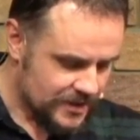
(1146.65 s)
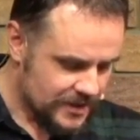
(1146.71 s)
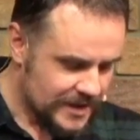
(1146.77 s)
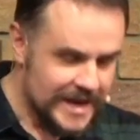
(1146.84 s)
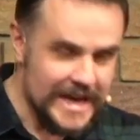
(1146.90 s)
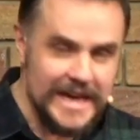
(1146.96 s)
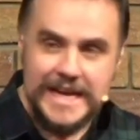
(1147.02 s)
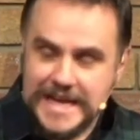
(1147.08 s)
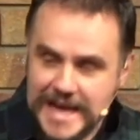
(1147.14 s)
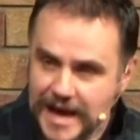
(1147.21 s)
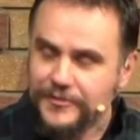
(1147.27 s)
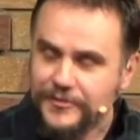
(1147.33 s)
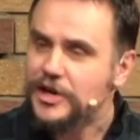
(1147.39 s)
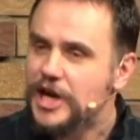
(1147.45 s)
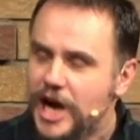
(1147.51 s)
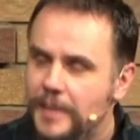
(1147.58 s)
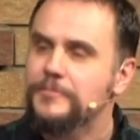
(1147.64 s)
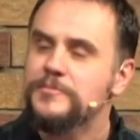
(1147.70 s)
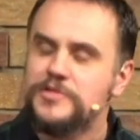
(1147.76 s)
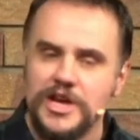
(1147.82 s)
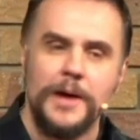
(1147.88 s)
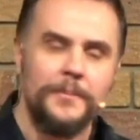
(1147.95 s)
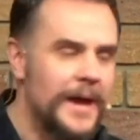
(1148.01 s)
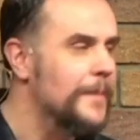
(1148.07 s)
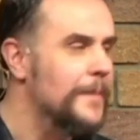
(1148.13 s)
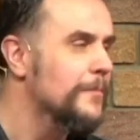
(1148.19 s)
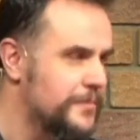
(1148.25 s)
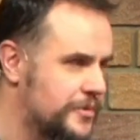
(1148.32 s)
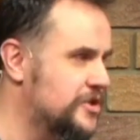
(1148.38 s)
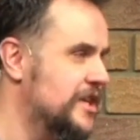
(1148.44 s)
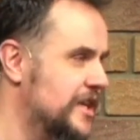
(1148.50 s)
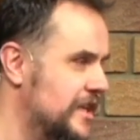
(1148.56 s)
It never comes up
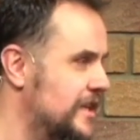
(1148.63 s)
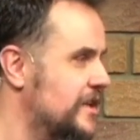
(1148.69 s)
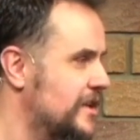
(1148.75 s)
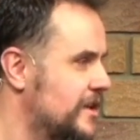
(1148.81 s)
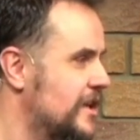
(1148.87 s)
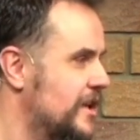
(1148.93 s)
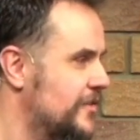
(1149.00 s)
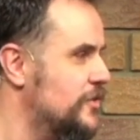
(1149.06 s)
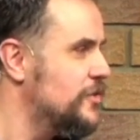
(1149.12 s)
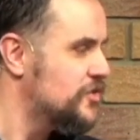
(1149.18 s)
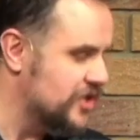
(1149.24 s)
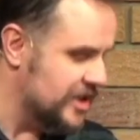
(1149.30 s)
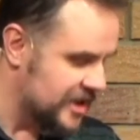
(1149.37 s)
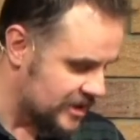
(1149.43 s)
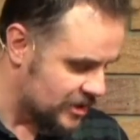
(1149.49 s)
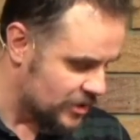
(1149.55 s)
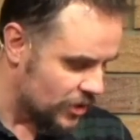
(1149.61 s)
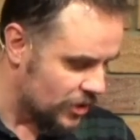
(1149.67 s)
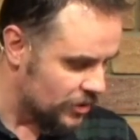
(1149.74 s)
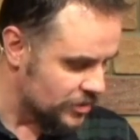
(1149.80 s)
empty if you seek God.